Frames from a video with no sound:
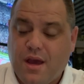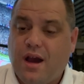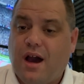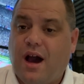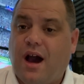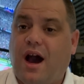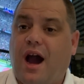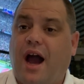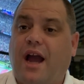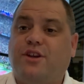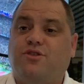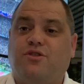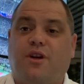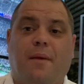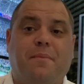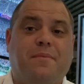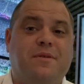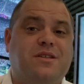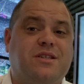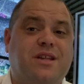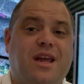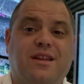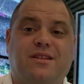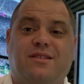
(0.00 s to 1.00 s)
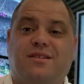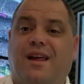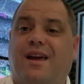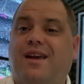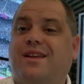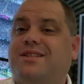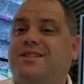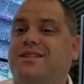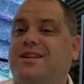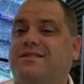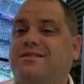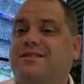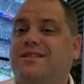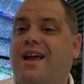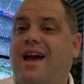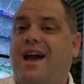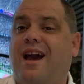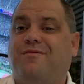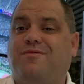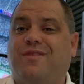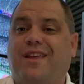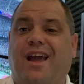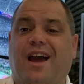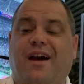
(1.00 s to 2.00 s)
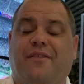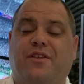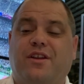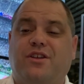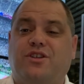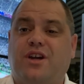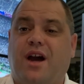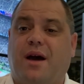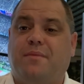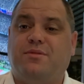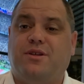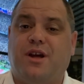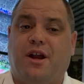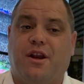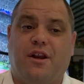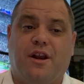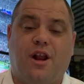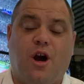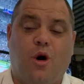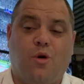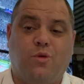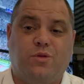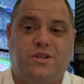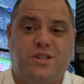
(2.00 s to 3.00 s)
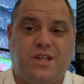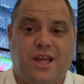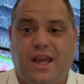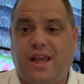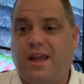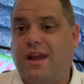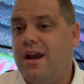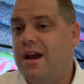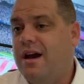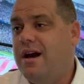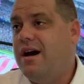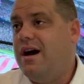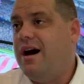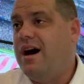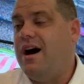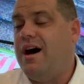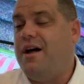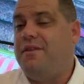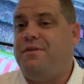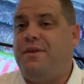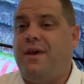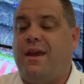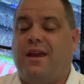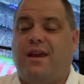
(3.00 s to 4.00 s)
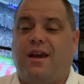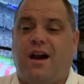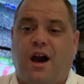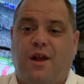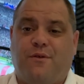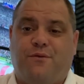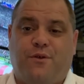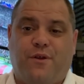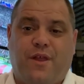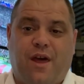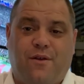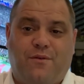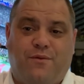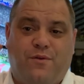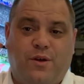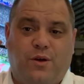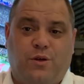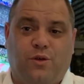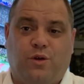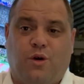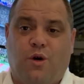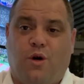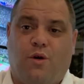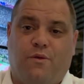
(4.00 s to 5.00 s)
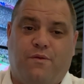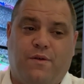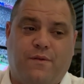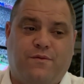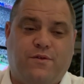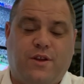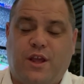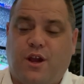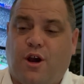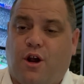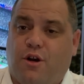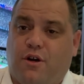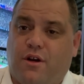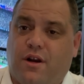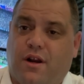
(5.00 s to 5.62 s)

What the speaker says: I dropped the Saints laying 6.5. They got the job done in OT. Thank God for that field goal, 50-yarder